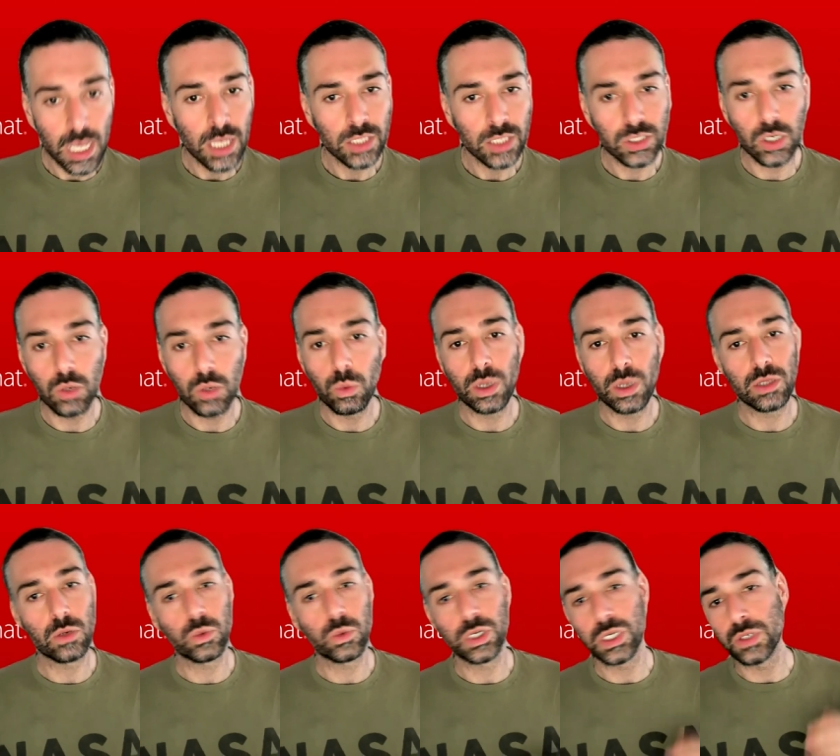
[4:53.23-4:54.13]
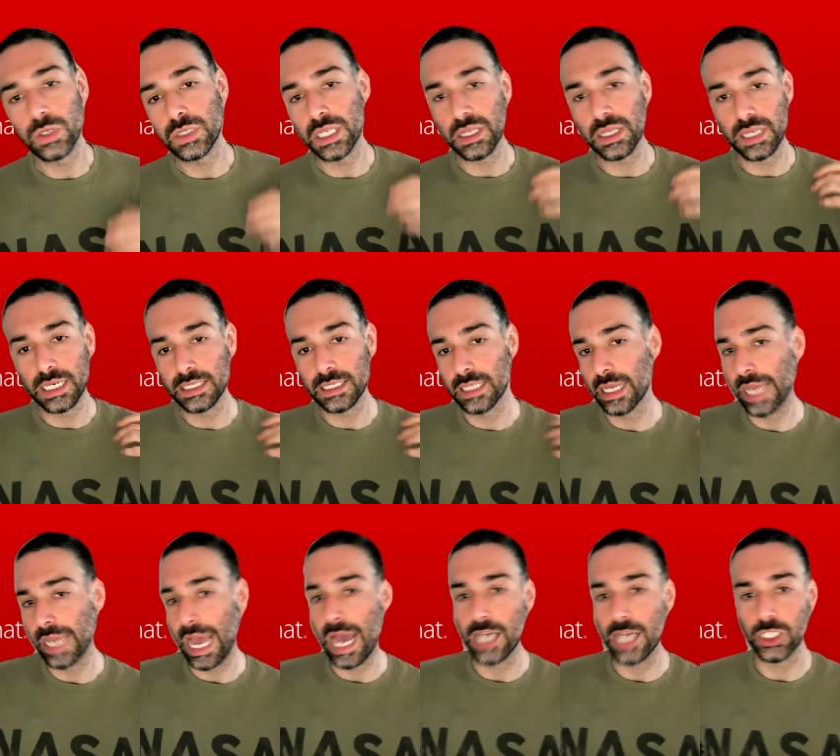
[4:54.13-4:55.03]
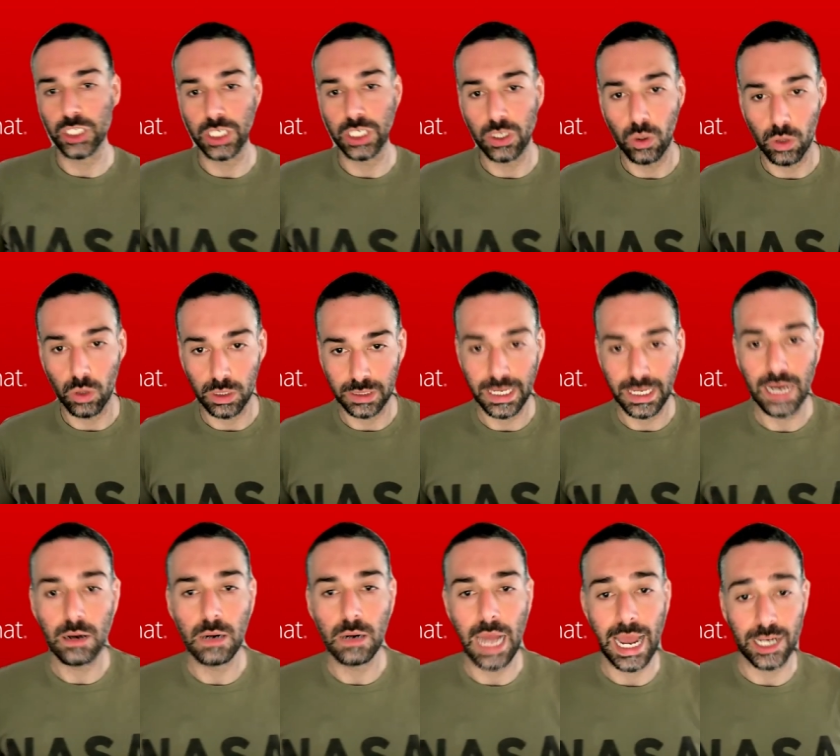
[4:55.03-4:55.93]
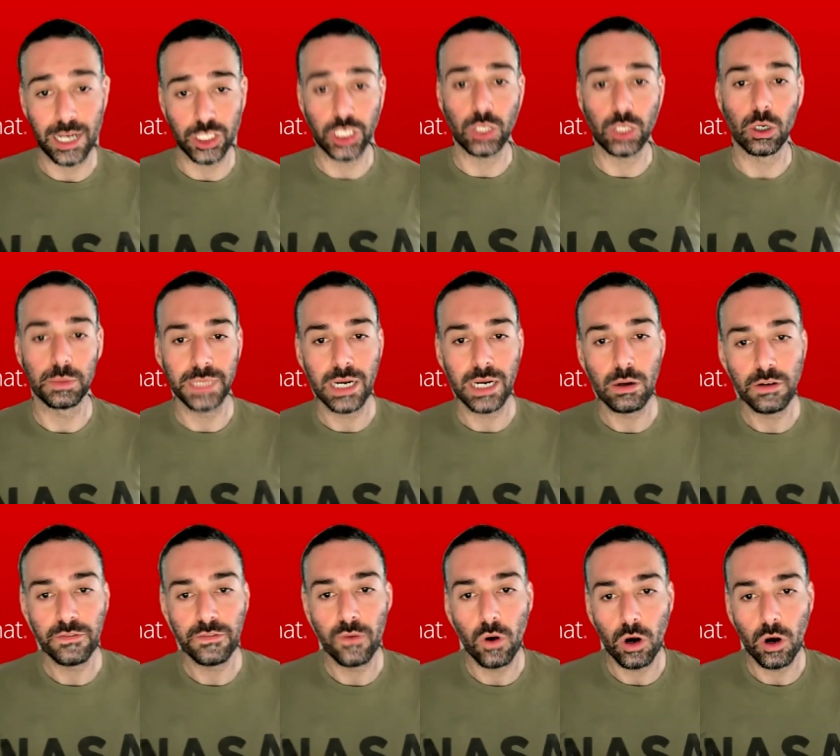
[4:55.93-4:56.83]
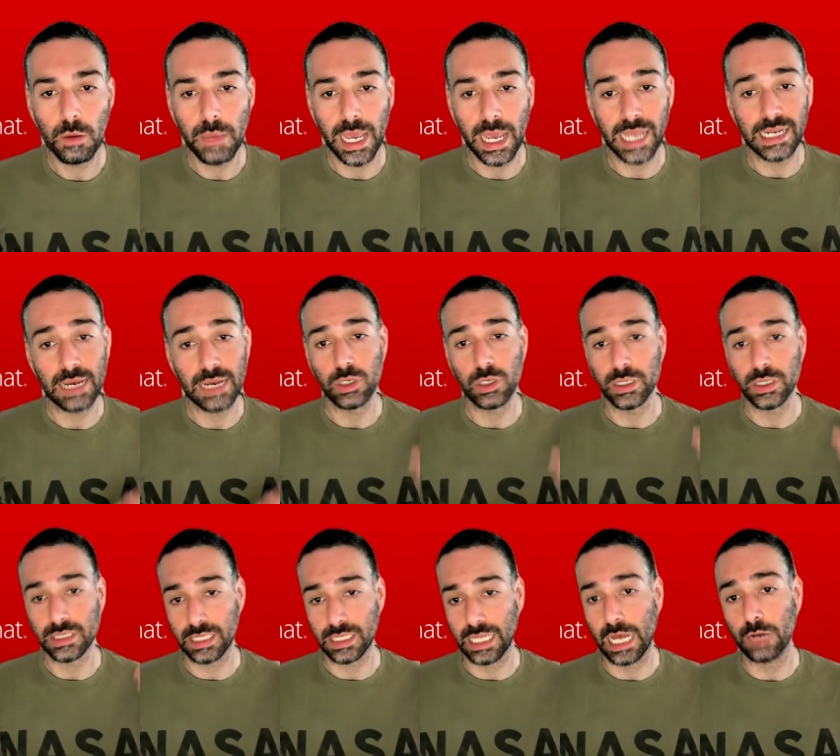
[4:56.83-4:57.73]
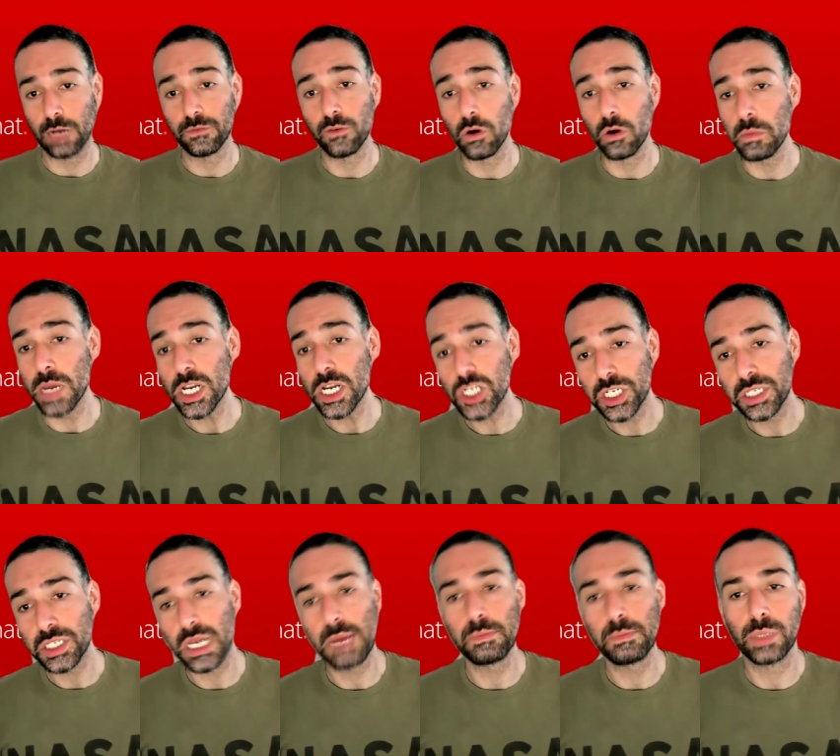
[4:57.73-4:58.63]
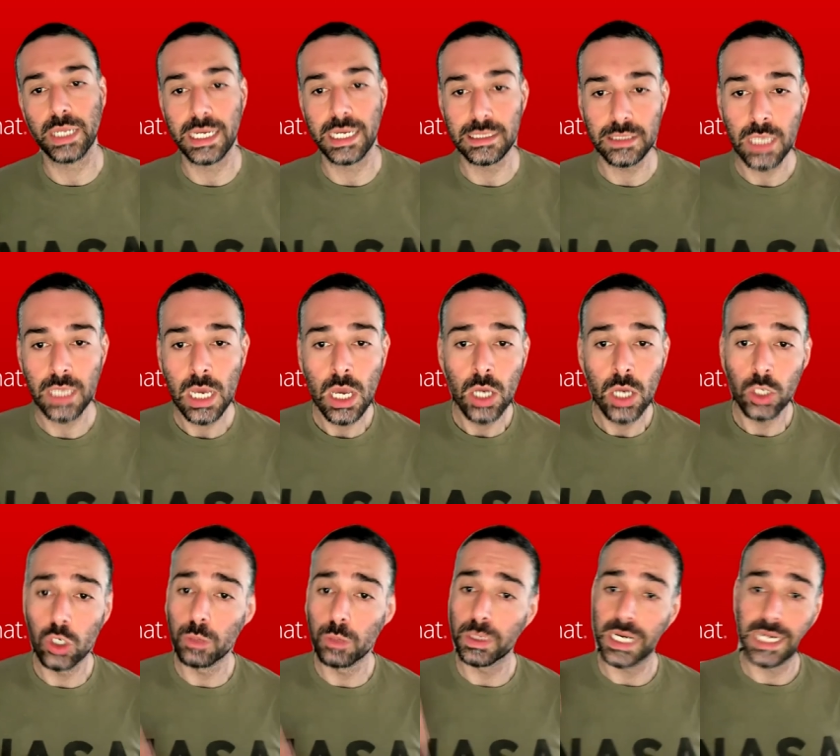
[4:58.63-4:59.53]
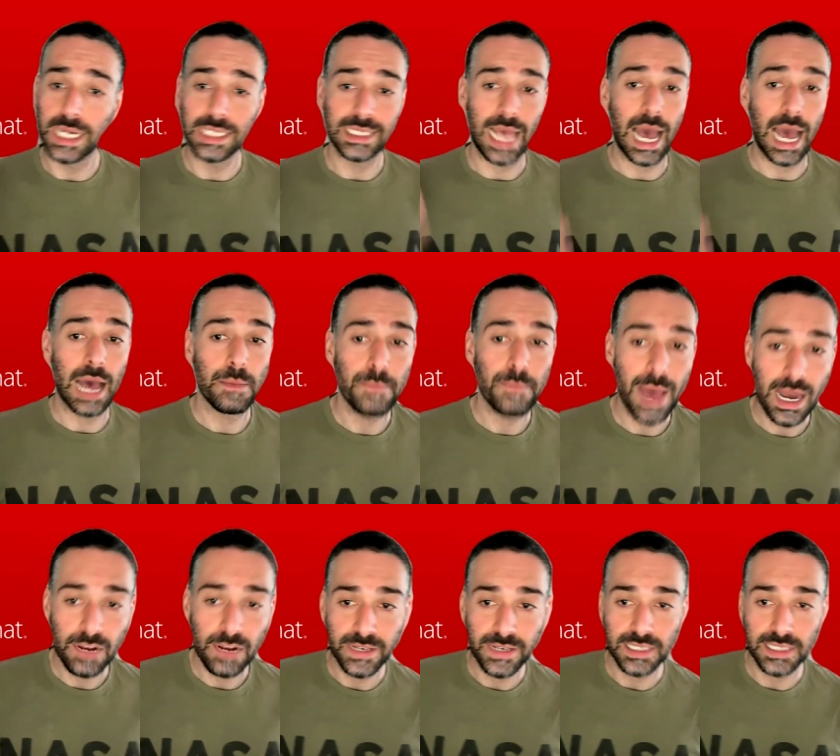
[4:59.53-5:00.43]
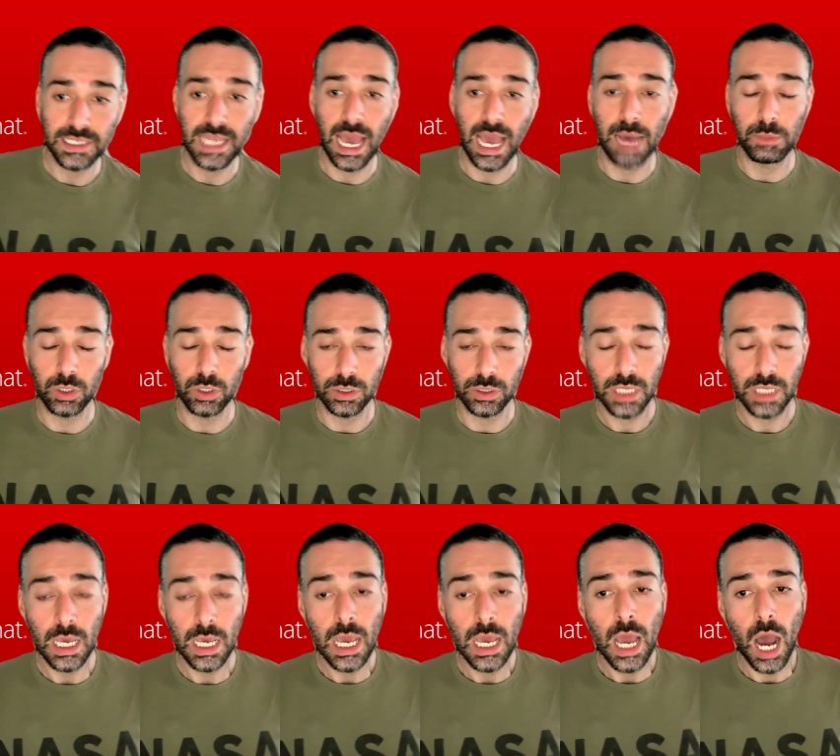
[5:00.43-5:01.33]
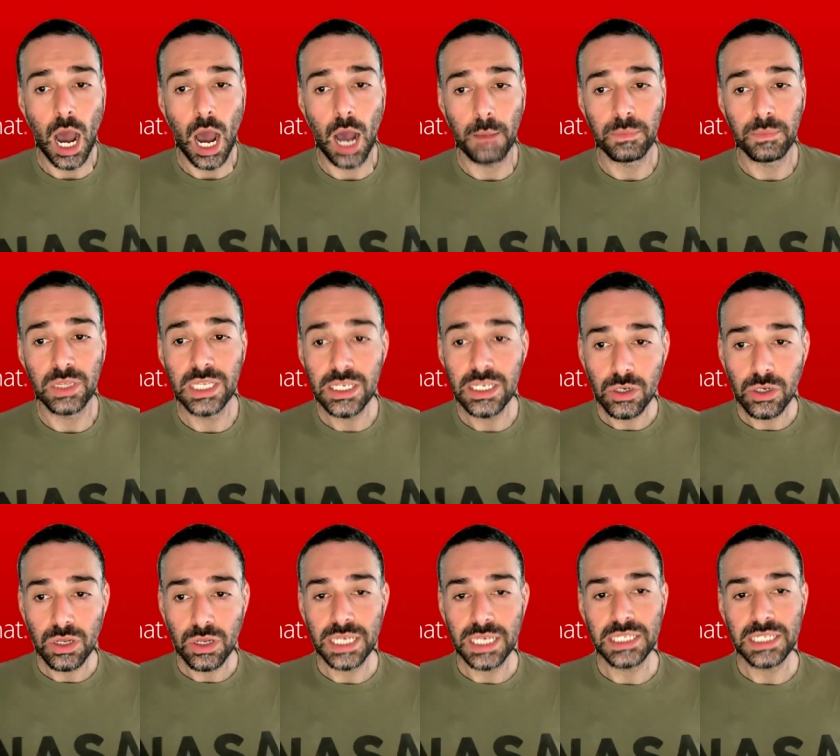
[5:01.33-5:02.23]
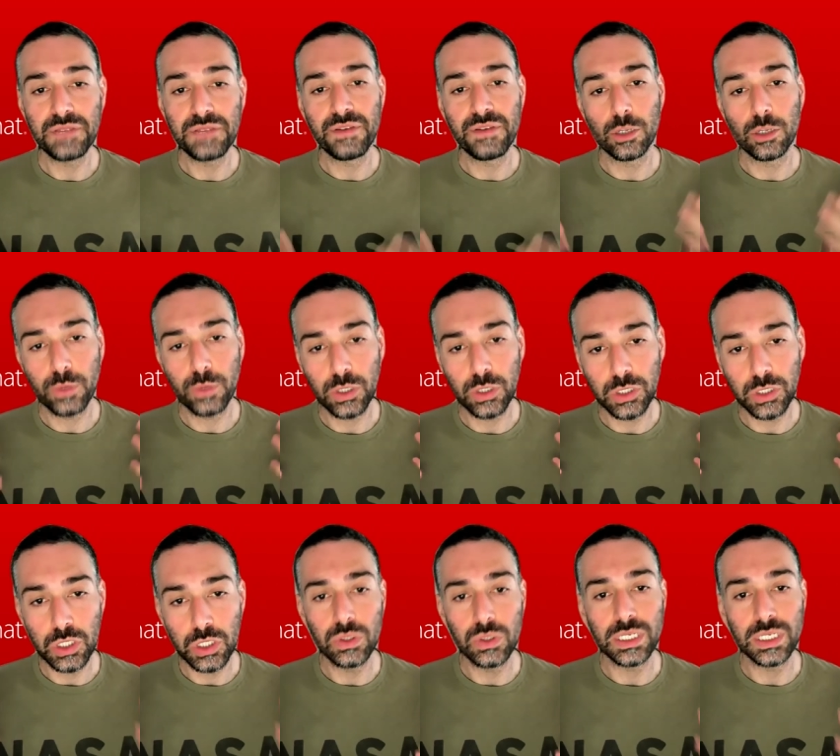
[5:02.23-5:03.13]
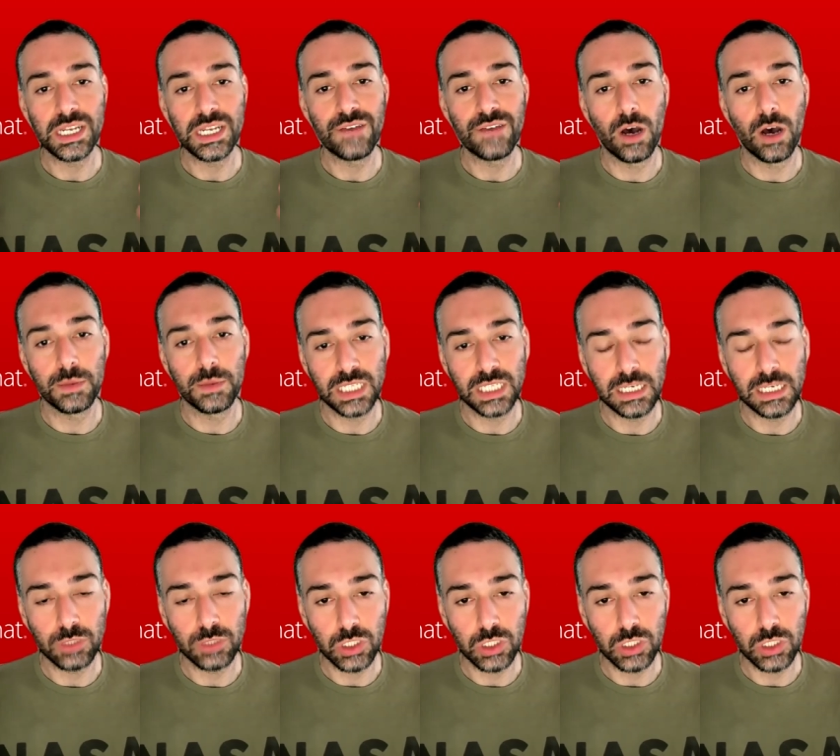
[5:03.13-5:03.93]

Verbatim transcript: So whether we're using things like HashiCorp, Terra, HashiCorp Terraform, AWS CloudFormation templates, Kubernetes App Manifest YAMLs, um, these are things developers use and DevOps teams